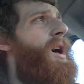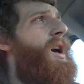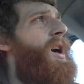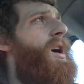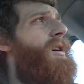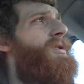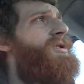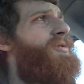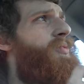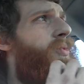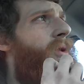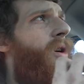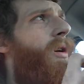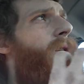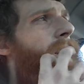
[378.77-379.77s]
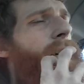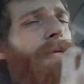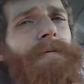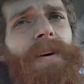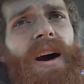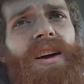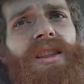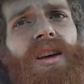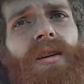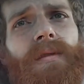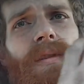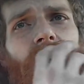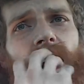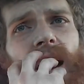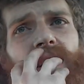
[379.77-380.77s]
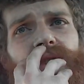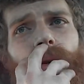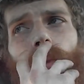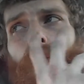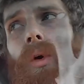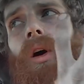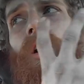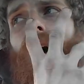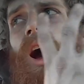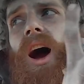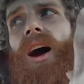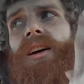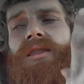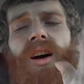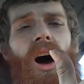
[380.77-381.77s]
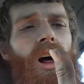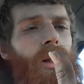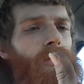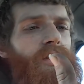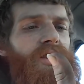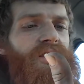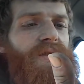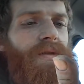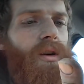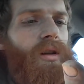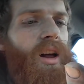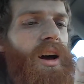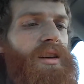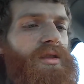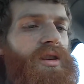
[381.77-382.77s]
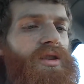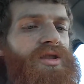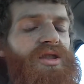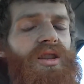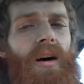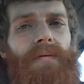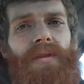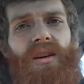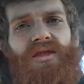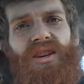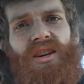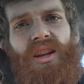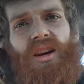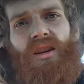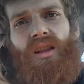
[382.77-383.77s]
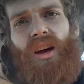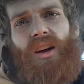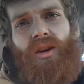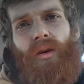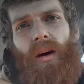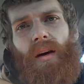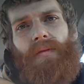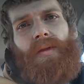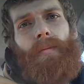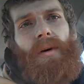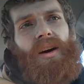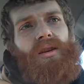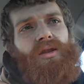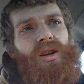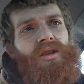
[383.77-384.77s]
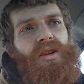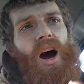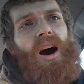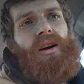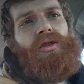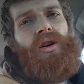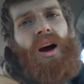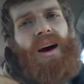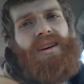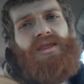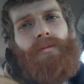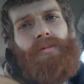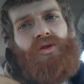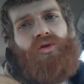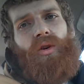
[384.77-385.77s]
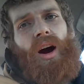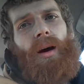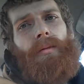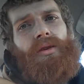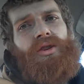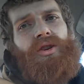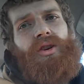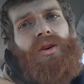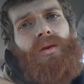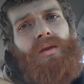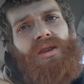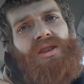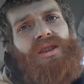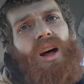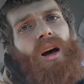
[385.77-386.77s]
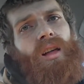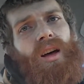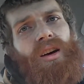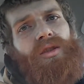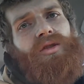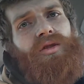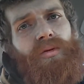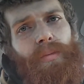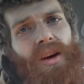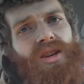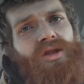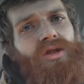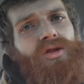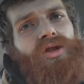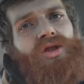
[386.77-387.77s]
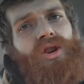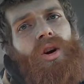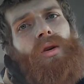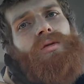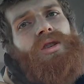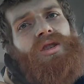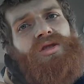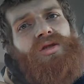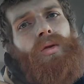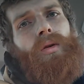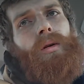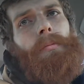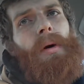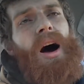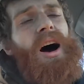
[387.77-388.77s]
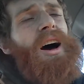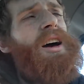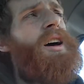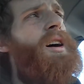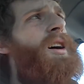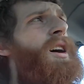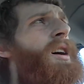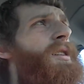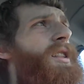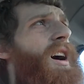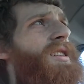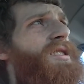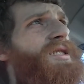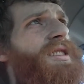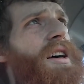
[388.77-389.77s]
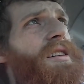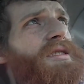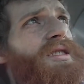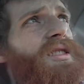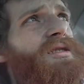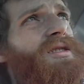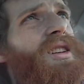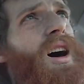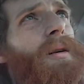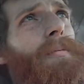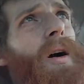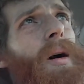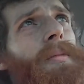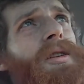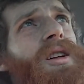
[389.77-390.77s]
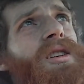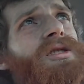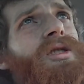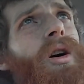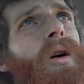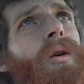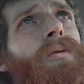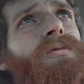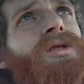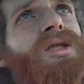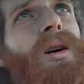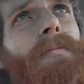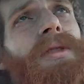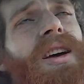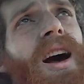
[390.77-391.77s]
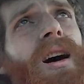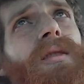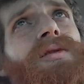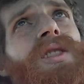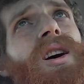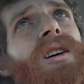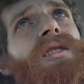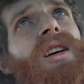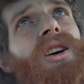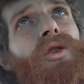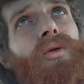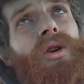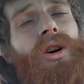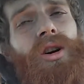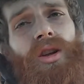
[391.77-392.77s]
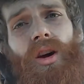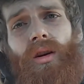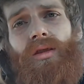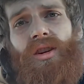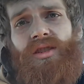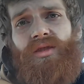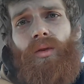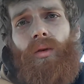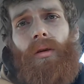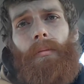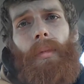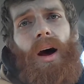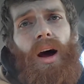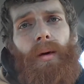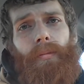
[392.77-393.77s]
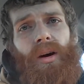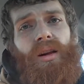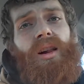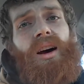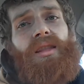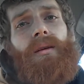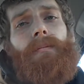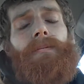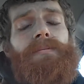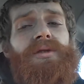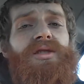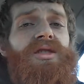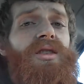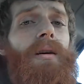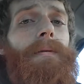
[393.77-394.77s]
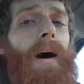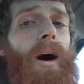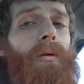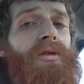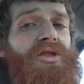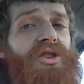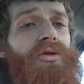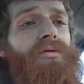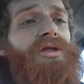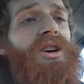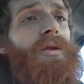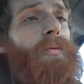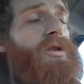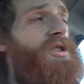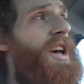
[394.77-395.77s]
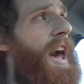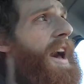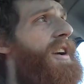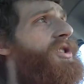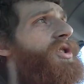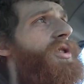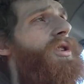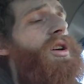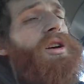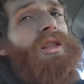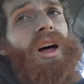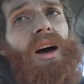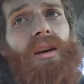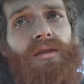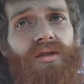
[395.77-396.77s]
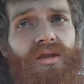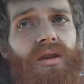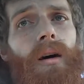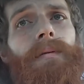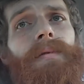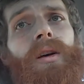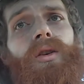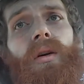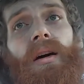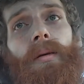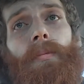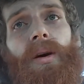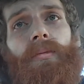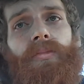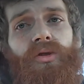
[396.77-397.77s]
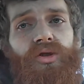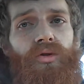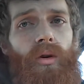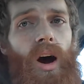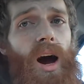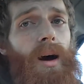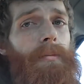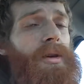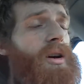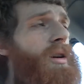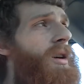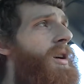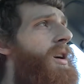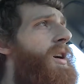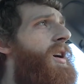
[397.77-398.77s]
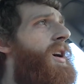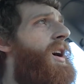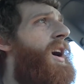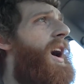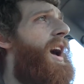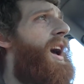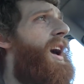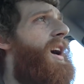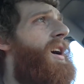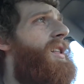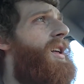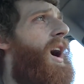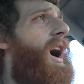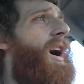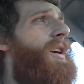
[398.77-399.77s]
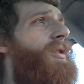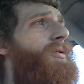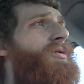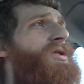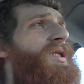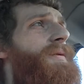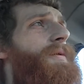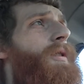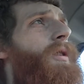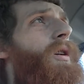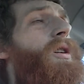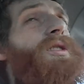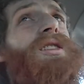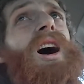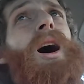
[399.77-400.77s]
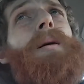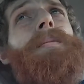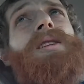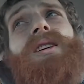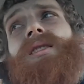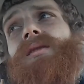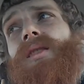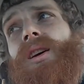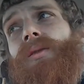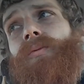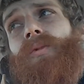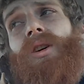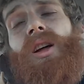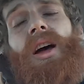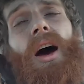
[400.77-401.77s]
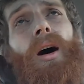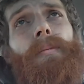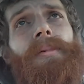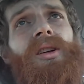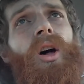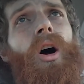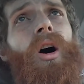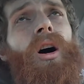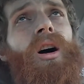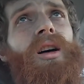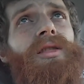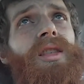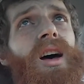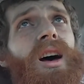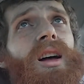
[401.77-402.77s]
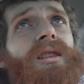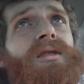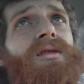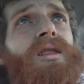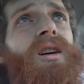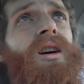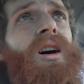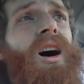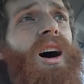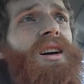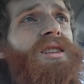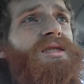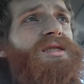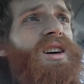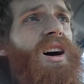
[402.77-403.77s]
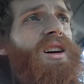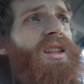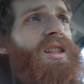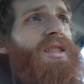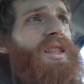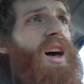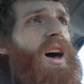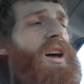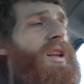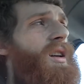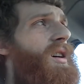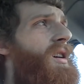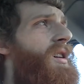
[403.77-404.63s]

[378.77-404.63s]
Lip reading: it's real effective. It has a real high tolerance for, like, the stuff that's in it. Like, you have to the doctor has to prescribe it to you. It's not like a toothpaste you can just go to the store and buy. Not to say that Sensodyne probably doesn't own something out there that you could go to the store and buy, but, like, the stuff I was using was actually, like, stuff that you had to be prescribed. And I used it for a long time, and it didn't really help at all. And then I decided that